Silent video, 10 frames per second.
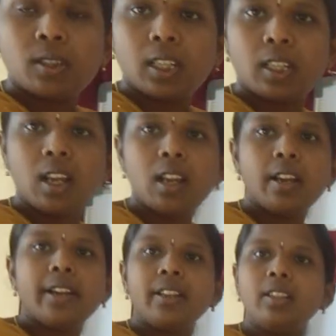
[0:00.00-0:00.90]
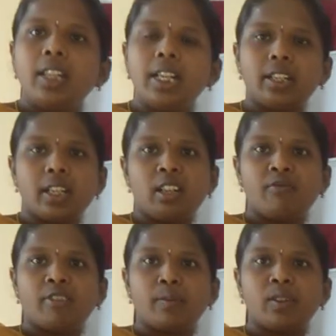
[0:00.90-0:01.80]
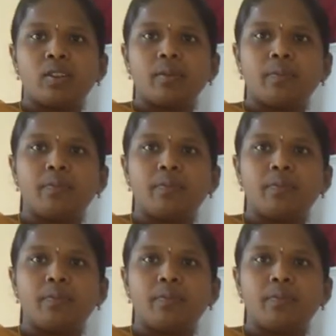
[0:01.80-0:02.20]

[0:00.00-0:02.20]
see the detailed information.